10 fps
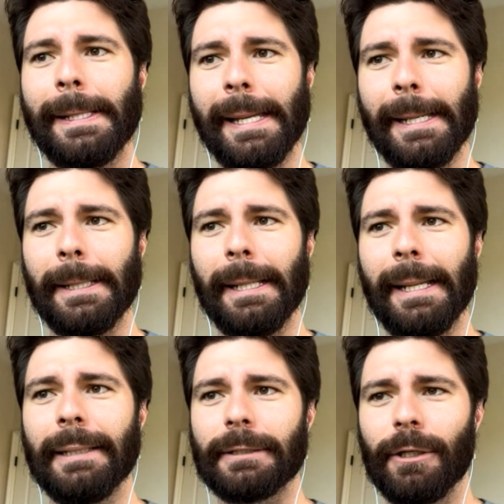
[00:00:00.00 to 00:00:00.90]

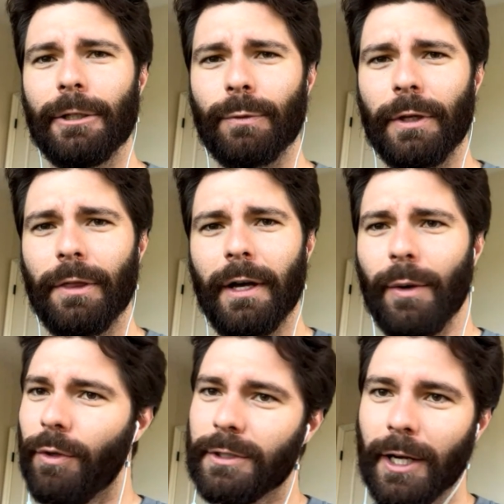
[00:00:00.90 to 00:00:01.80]
as good as we
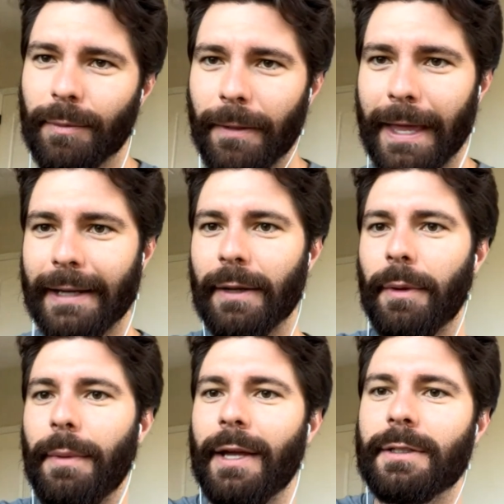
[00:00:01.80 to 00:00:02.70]
thought. We'll talk about that
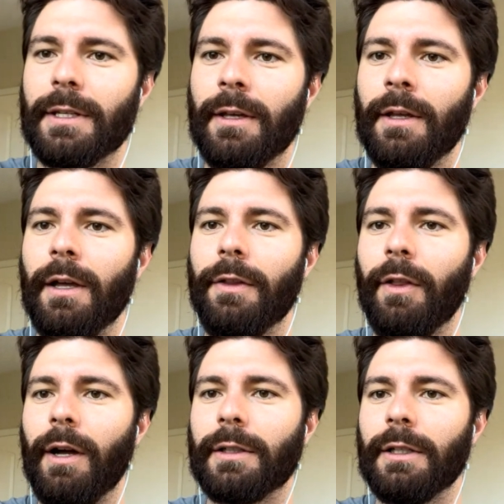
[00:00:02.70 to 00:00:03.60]
coming up next on
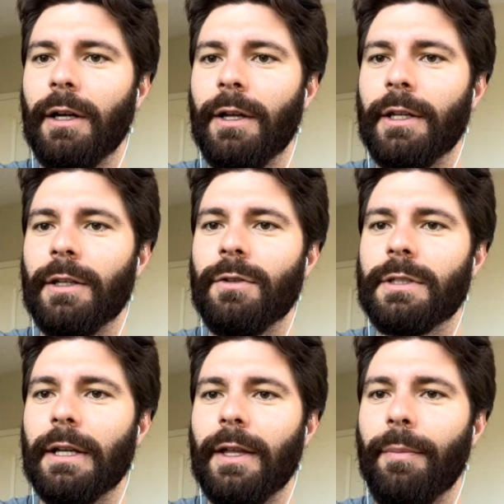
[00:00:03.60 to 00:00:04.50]
the Locked On
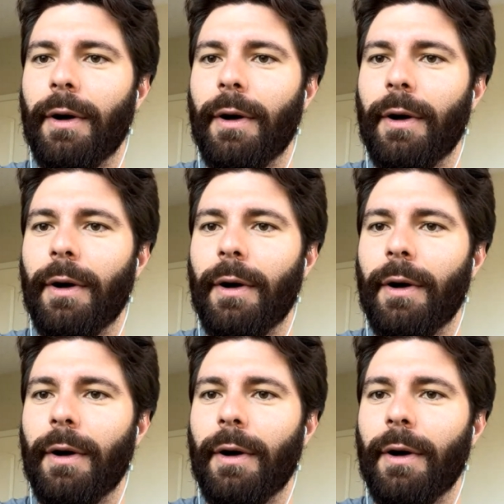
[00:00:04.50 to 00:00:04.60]
UCLA